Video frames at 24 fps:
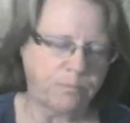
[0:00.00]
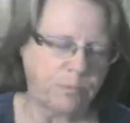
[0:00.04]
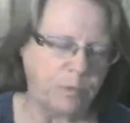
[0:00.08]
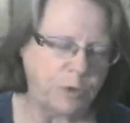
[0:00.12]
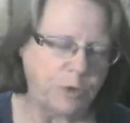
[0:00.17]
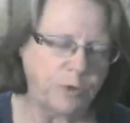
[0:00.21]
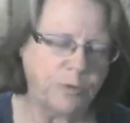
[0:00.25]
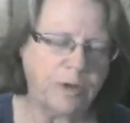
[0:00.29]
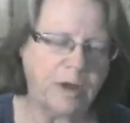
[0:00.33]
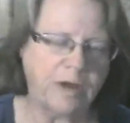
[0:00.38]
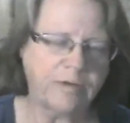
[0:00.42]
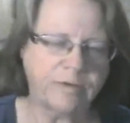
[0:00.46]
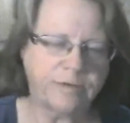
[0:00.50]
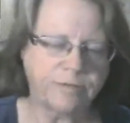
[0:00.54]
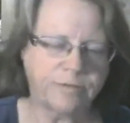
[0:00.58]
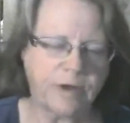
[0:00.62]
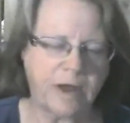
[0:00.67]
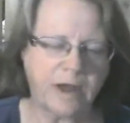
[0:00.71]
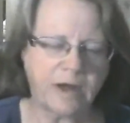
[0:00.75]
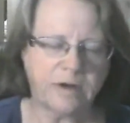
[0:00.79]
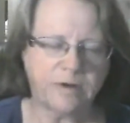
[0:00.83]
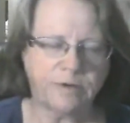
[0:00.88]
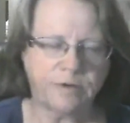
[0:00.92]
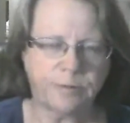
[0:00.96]
you have
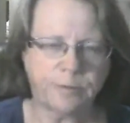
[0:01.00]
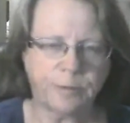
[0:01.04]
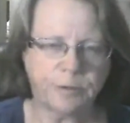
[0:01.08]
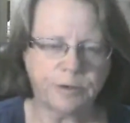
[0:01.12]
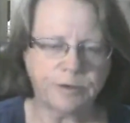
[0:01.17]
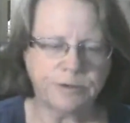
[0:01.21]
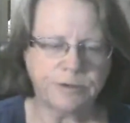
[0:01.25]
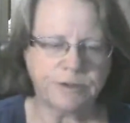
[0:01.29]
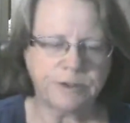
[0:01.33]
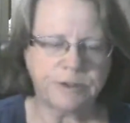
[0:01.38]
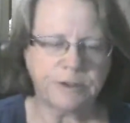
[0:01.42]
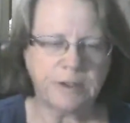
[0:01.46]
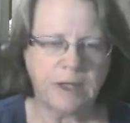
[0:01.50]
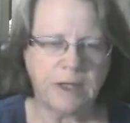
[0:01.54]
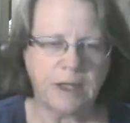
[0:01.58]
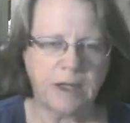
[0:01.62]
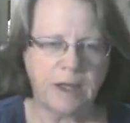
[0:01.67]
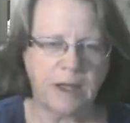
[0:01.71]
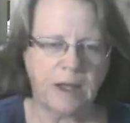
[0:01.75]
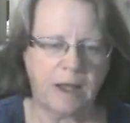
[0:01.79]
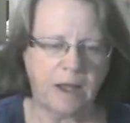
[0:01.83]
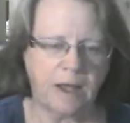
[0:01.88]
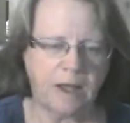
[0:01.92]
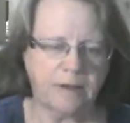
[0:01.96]
invited a person
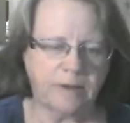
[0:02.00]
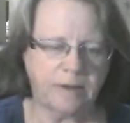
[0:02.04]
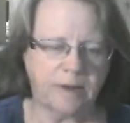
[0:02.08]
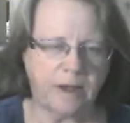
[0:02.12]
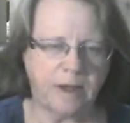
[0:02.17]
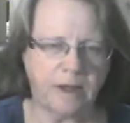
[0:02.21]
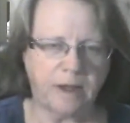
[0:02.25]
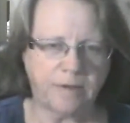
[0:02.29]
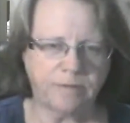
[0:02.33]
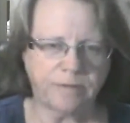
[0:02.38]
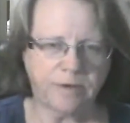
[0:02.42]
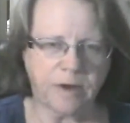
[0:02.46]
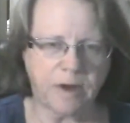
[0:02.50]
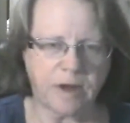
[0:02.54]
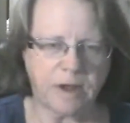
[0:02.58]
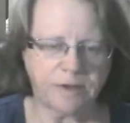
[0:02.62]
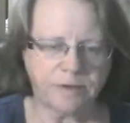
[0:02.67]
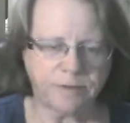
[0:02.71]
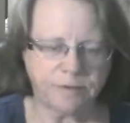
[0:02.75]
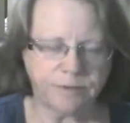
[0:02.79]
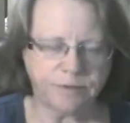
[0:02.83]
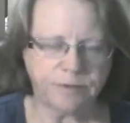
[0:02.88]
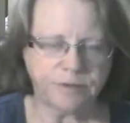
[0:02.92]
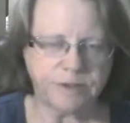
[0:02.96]
and they have gone
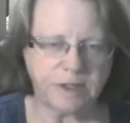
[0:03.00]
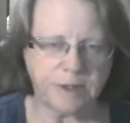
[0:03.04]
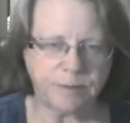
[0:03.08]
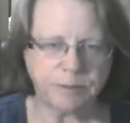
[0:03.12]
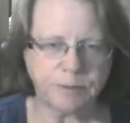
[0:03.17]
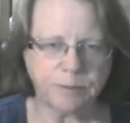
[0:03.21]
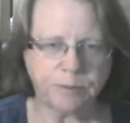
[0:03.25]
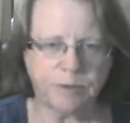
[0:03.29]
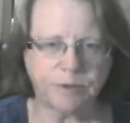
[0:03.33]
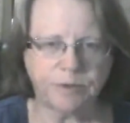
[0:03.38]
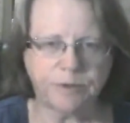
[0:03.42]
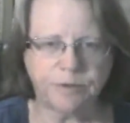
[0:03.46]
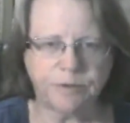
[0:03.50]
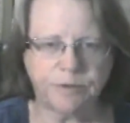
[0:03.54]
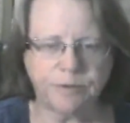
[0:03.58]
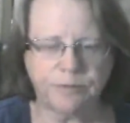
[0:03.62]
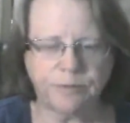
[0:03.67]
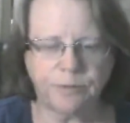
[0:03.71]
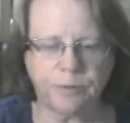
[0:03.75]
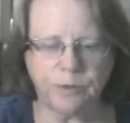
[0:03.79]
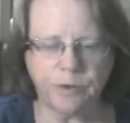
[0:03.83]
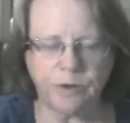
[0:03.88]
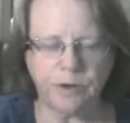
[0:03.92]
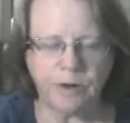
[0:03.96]
through steps 1 through
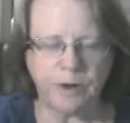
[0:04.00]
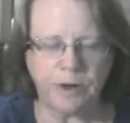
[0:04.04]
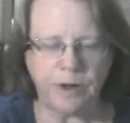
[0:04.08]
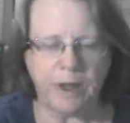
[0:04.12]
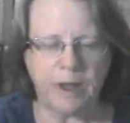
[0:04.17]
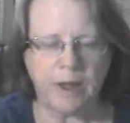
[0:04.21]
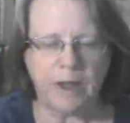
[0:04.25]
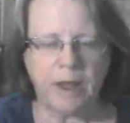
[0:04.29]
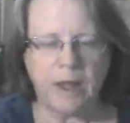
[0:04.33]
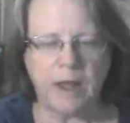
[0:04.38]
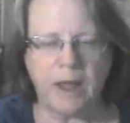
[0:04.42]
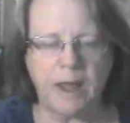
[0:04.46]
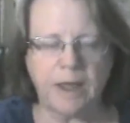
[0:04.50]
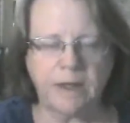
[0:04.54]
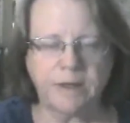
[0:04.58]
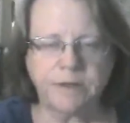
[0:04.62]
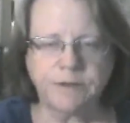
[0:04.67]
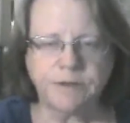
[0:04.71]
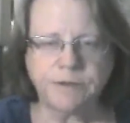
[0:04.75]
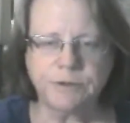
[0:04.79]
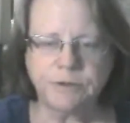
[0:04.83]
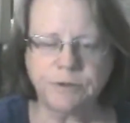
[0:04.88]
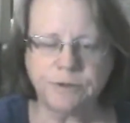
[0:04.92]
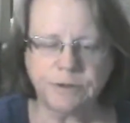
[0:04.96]
4, and
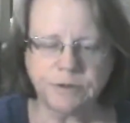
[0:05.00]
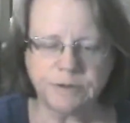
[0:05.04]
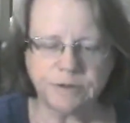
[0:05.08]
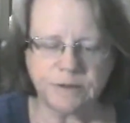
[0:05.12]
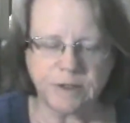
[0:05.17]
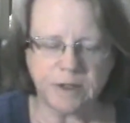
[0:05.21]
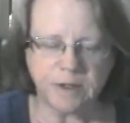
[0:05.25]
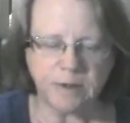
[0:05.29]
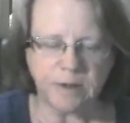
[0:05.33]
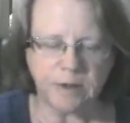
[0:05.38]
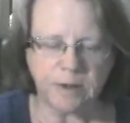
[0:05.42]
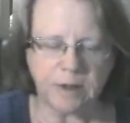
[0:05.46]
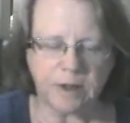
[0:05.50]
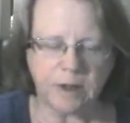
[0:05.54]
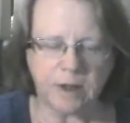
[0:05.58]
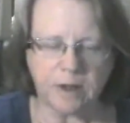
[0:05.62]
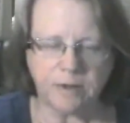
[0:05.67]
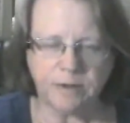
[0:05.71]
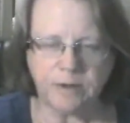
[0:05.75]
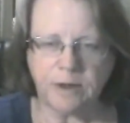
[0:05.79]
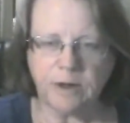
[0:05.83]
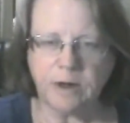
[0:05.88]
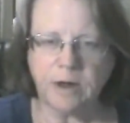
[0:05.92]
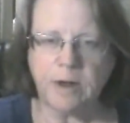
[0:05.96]
as soon as they
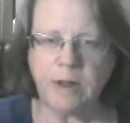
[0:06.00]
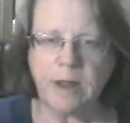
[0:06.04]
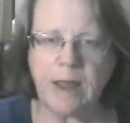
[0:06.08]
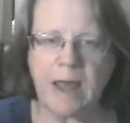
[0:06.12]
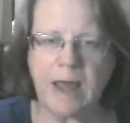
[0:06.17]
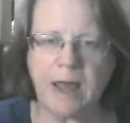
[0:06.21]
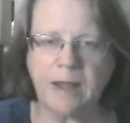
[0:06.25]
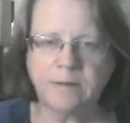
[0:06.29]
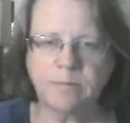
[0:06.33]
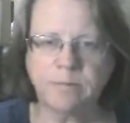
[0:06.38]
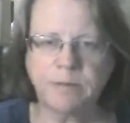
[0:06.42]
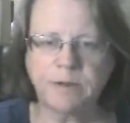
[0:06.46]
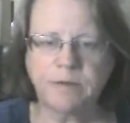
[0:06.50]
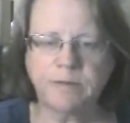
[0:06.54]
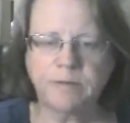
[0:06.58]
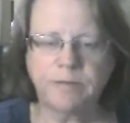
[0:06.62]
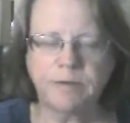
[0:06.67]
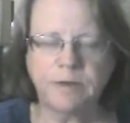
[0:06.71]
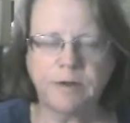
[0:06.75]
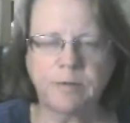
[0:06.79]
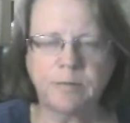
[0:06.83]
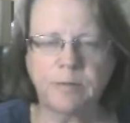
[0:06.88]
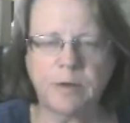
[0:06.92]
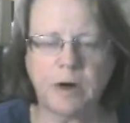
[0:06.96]
their admin
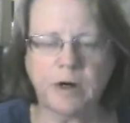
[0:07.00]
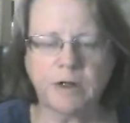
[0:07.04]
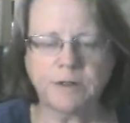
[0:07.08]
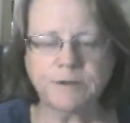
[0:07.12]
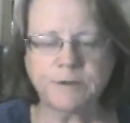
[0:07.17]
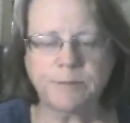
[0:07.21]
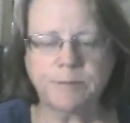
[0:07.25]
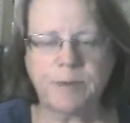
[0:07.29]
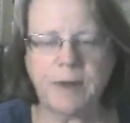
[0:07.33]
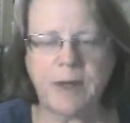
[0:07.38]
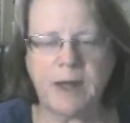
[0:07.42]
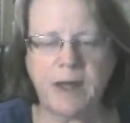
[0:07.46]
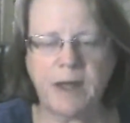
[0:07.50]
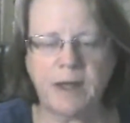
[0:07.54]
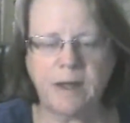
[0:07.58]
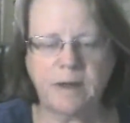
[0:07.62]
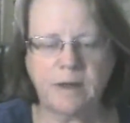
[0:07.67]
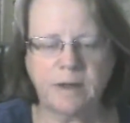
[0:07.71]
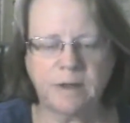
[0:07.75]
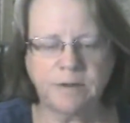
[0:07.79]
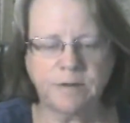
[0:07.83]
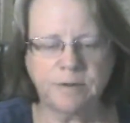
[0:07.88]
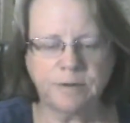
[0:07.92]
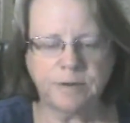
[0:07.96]
fee marks paid
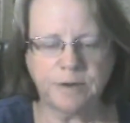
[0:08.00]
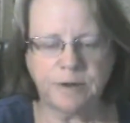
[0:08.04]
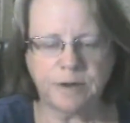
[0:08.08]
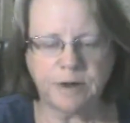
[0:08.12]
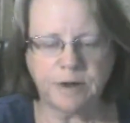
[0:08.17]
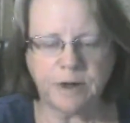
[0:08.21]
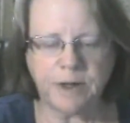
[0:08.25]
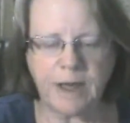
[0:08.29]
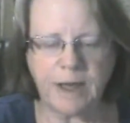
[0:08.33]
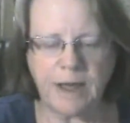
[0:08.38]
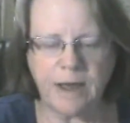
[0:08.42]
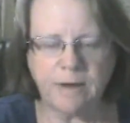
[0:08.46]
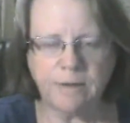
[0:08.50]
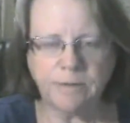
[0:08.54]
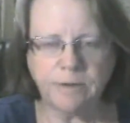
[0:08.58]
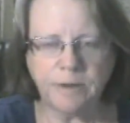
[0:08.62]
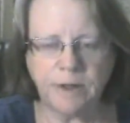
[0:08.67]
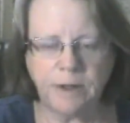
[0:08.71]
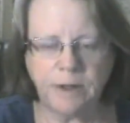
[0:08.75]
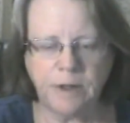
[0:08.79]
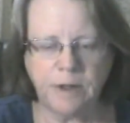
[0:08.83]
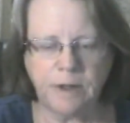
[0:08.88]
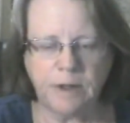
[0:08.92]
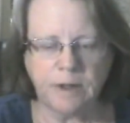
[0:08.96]
under their account,
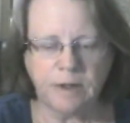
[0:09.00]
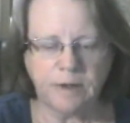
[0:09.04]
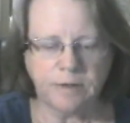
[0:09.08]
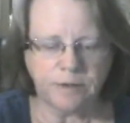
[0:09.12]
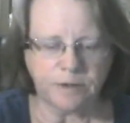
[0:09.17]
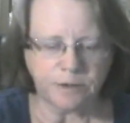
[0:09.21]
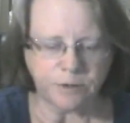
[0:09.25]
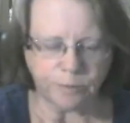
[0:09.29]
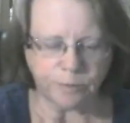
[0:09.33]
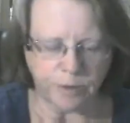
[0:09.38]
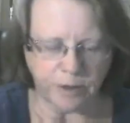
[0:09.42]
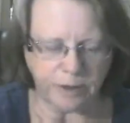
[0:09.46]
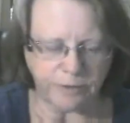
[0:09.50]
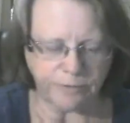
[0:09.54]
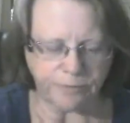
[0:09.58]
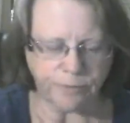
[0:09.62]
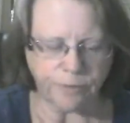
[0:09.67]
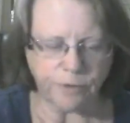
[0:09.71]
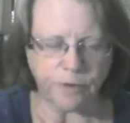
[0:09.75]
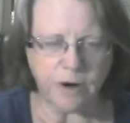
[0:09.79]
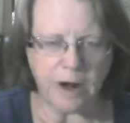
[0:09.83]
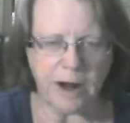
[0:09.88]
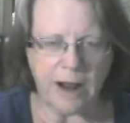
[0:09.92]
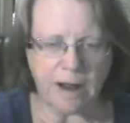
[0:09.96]
the
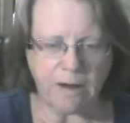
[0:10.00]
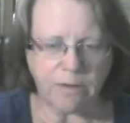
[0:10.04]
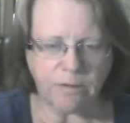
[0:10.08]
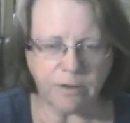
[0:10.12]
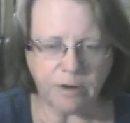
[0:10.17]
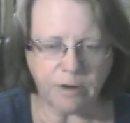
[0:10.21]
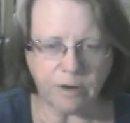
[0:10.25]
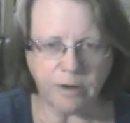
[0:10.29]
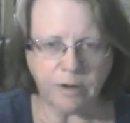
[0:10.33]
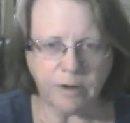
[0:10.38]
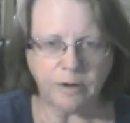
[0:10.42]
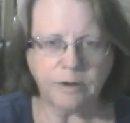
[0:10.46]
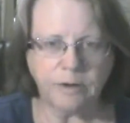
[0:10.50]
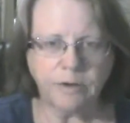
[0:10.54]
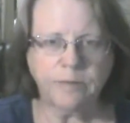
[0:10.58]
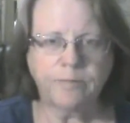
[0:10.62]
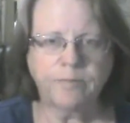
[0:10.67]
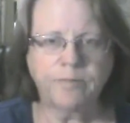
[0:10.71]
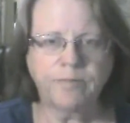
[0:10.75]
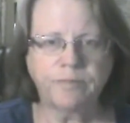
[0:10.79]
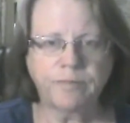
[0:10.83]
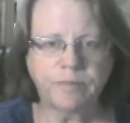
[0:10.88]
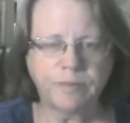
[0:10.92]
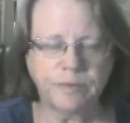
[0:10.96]
24-hour
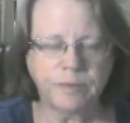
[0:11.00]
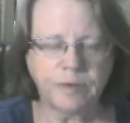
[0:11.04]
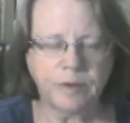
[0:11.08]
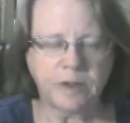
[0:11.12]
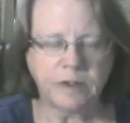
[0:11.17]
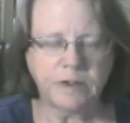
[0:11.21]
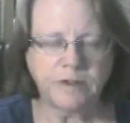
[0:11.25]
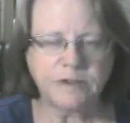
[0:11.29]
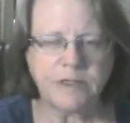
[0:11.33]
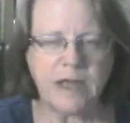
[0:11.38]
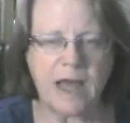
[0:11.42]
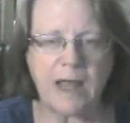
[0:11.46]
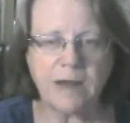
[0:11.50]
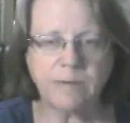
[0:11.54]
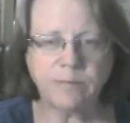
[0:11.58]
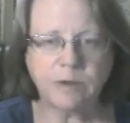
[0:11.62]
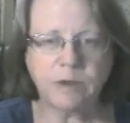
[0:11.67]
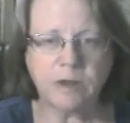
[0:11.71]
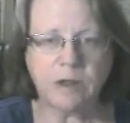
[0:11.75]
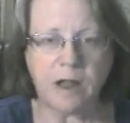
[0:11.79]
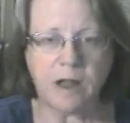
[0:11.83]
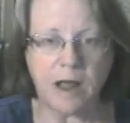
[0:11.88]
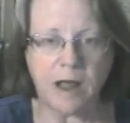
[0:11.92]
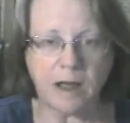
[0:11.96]

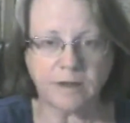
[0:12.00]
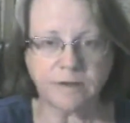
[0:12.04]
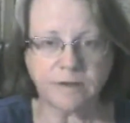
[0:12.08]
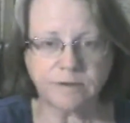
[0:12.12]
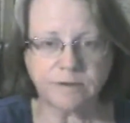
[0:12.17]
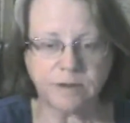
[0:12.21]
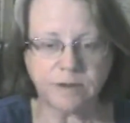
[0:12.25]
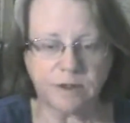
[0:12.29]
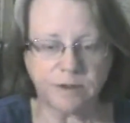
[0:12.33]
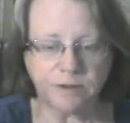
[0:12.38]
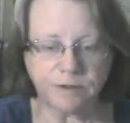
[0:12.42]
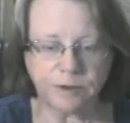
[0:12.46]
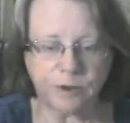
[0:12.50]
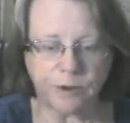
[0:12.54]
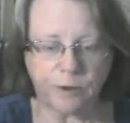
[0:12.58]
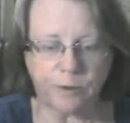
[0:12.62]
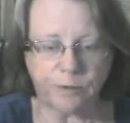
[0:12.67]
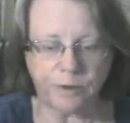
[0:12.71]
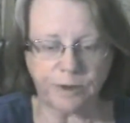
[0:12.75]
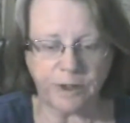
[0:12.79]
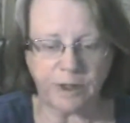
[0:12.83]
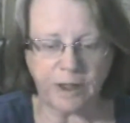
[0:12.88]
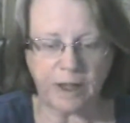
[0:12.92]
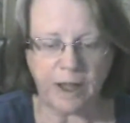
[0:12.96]
time clock starts
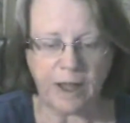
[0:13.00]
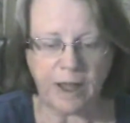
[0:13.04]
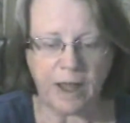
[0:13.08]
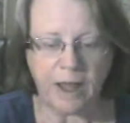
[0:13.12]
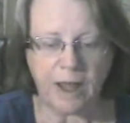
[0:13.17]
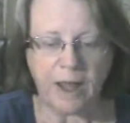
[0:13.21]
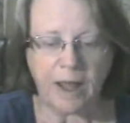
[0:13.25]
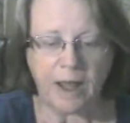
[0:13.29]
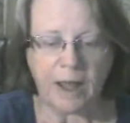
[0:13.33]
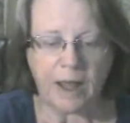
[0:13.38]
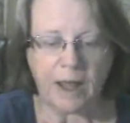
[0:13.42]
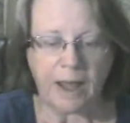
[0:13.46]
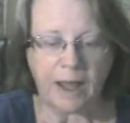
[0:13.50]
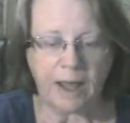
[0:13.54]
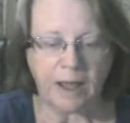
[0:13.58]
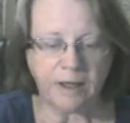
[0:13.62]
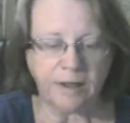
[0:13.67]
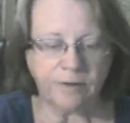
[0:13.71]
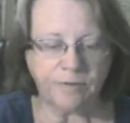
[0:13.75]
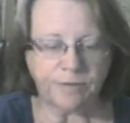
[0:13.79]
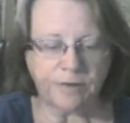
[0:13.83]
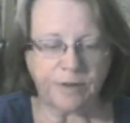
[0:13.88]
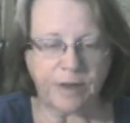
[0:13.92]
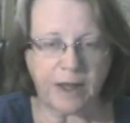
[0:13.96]
going.
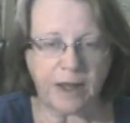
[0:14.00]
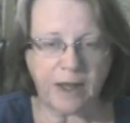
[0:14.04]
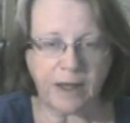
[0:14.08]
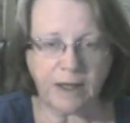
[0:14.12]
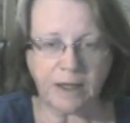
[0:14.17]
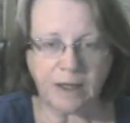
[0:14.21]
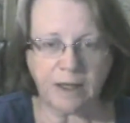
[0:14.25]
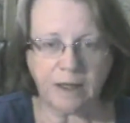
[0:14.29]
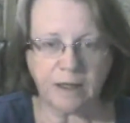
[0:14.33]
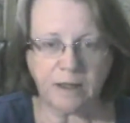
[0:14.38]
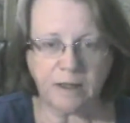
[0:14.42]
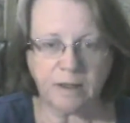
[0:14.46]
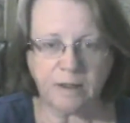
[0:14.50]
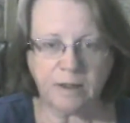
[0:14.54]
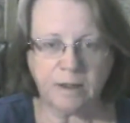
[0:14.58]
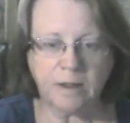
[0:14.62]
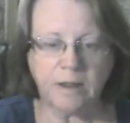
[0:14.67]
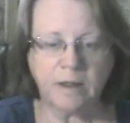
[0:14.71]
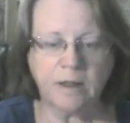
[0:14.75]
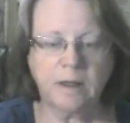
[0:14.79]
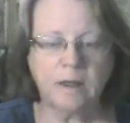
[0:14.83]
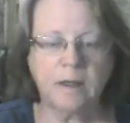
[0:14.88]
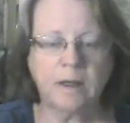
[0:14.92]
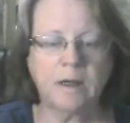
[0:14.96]
And if they can